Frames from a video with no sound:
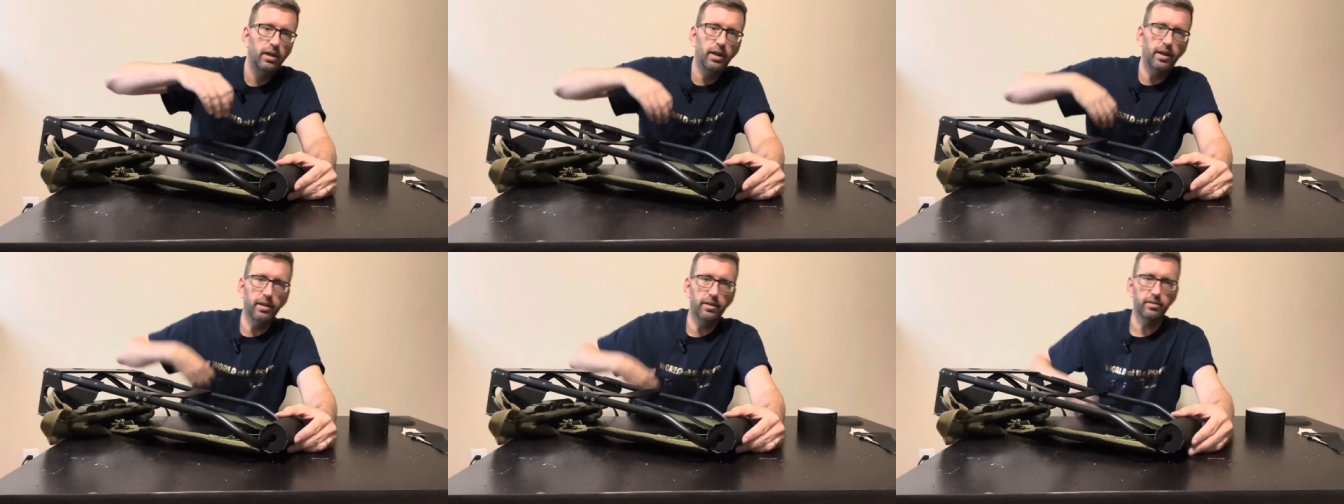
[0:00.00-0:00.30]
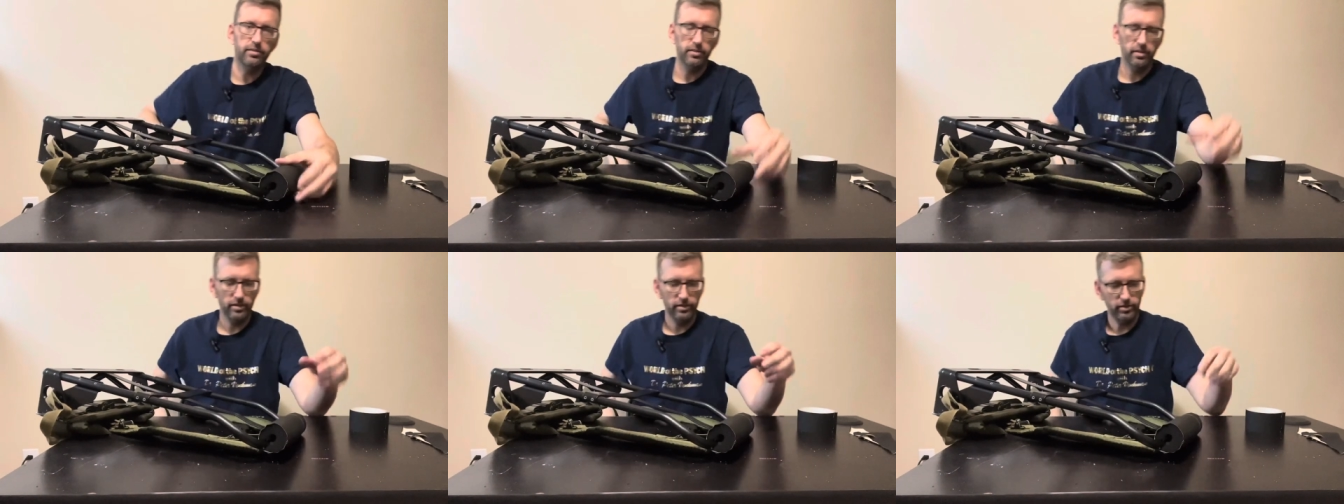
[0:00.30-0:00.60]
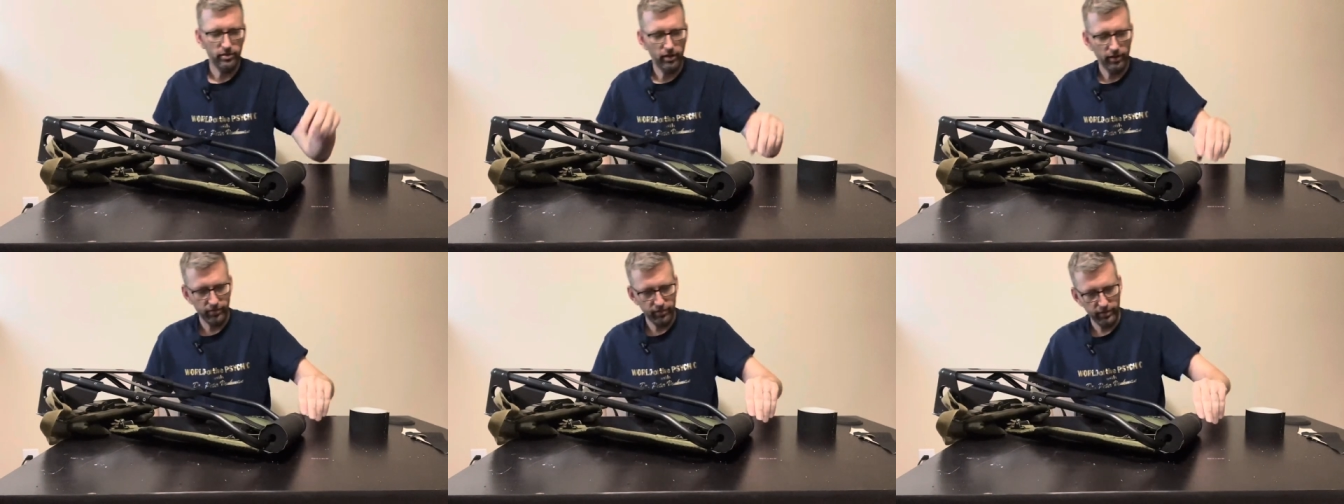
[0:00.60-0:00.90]

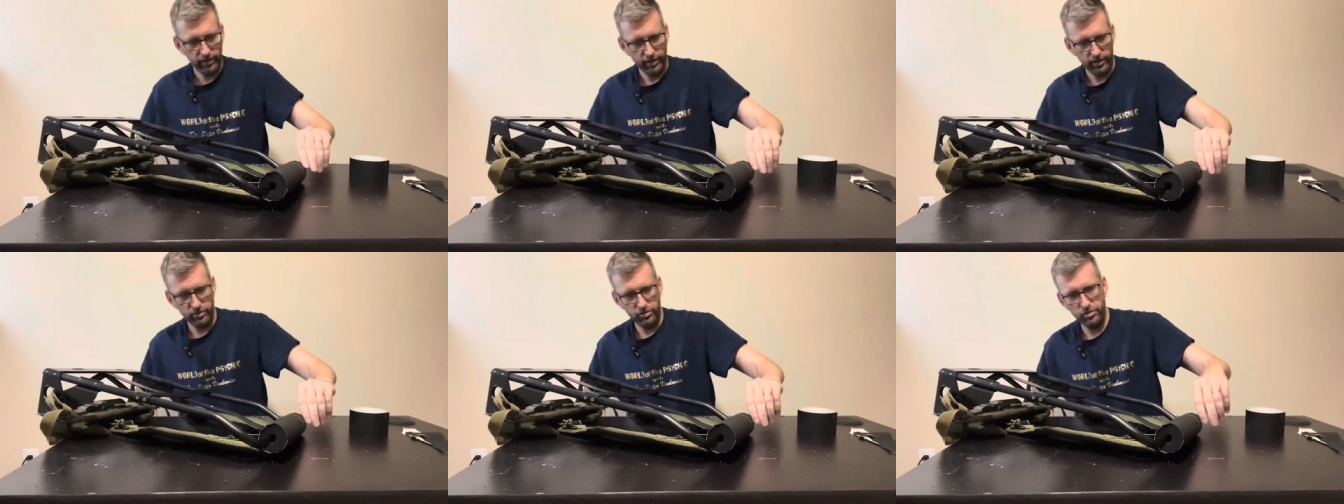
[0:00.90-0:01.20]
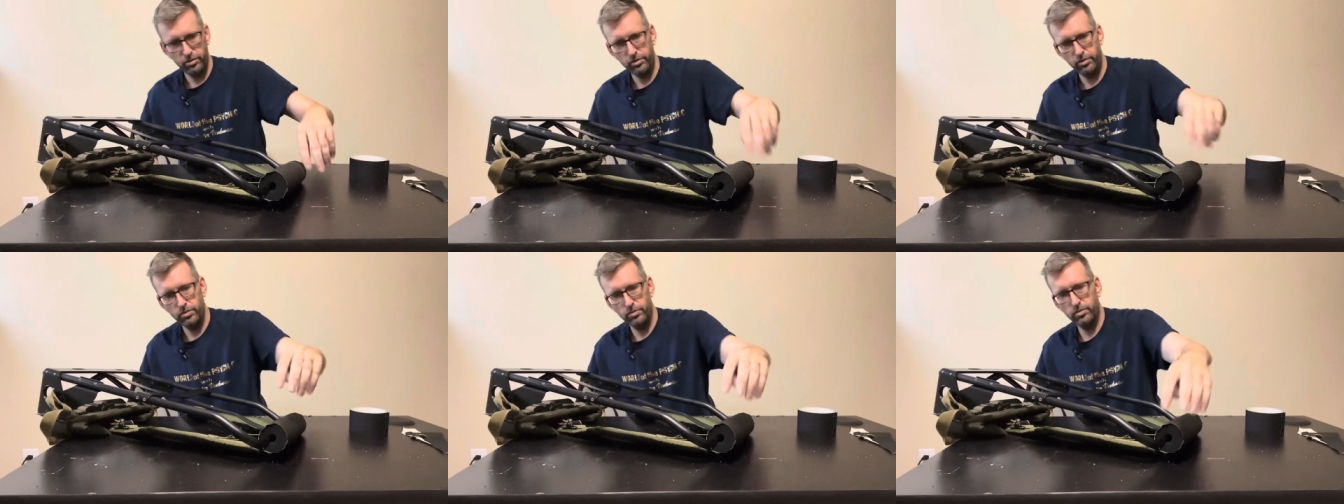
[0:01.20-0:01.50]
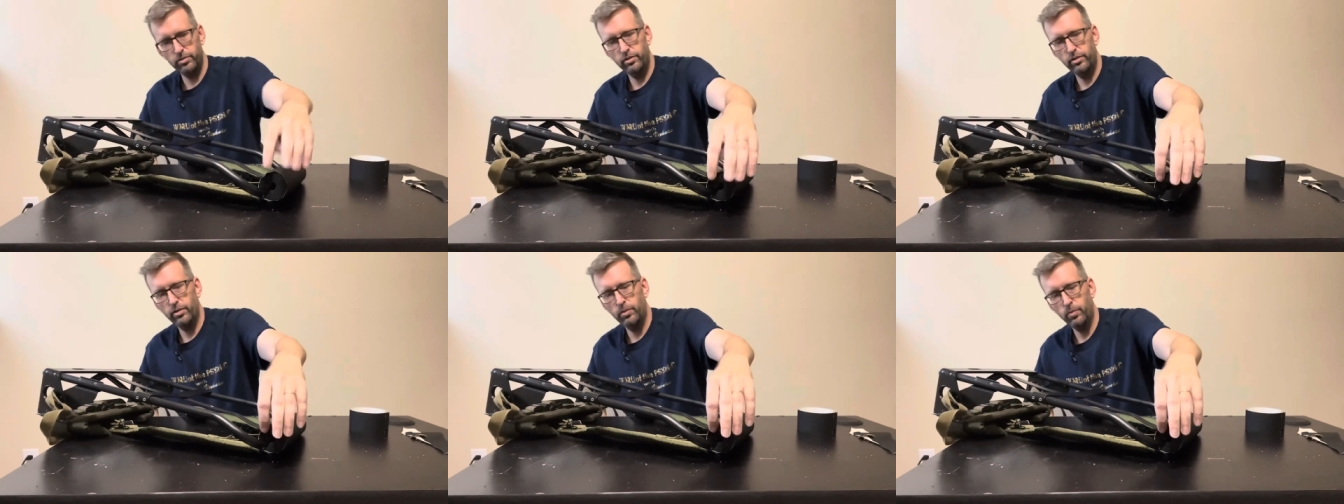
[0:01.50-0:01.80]
excess off the edge so you don't
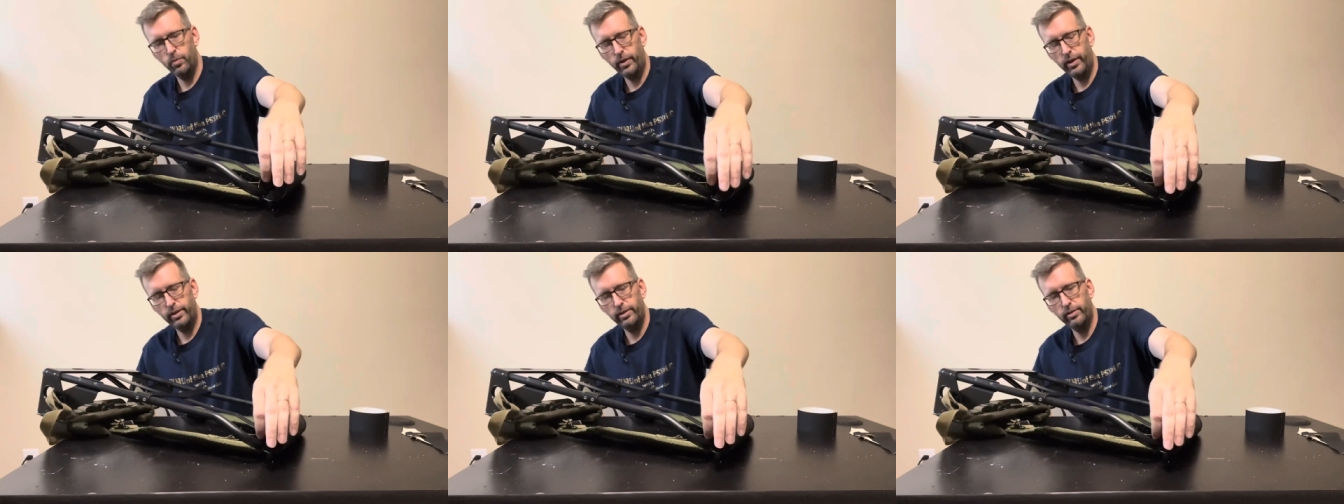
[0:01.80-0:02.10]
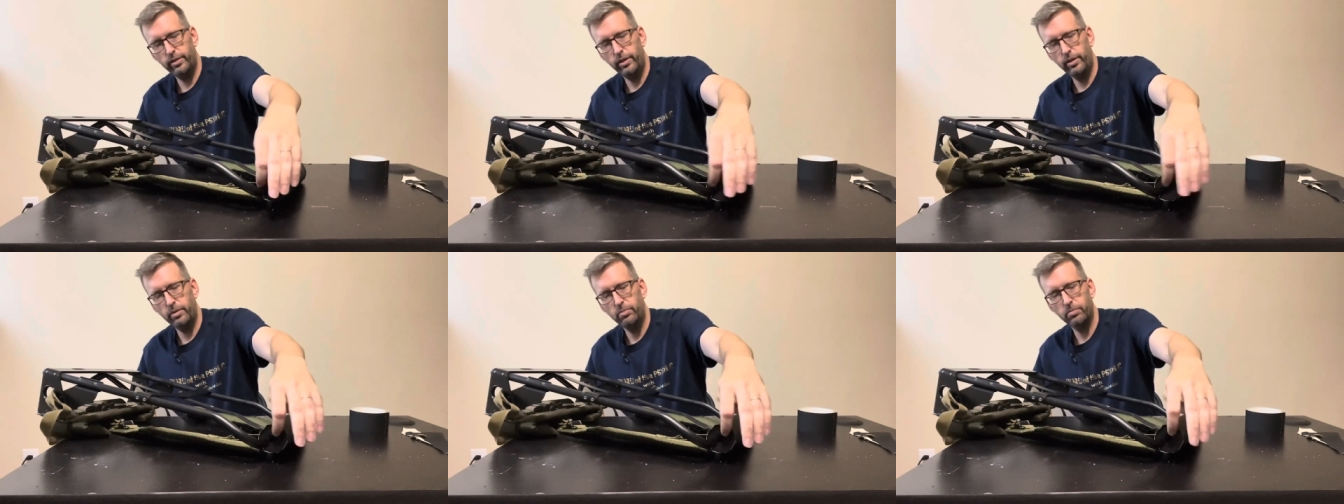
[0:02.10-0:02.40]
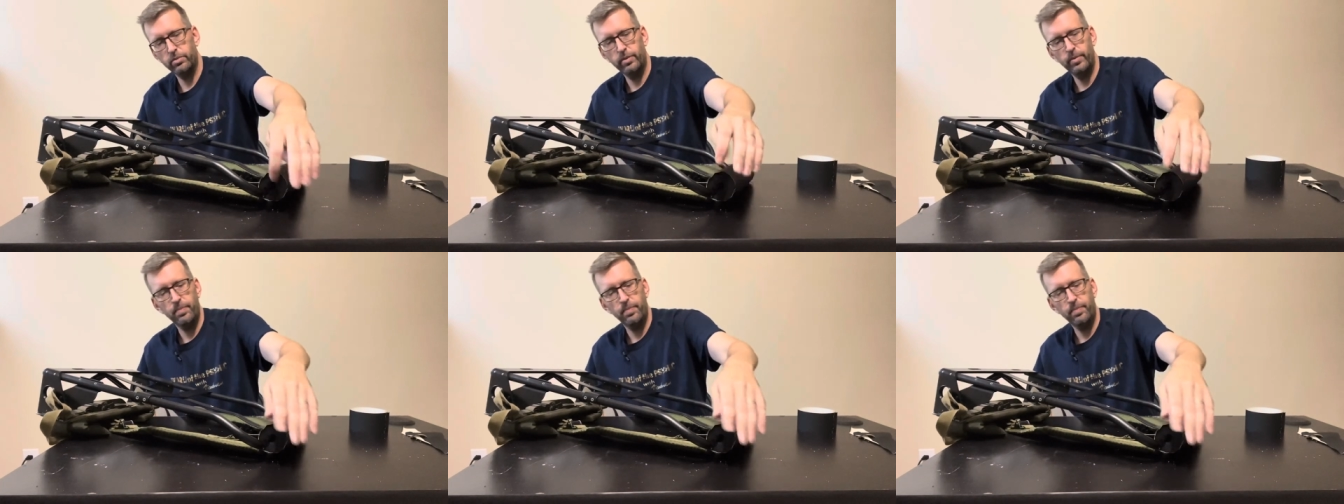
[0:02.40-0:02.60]
see the white tape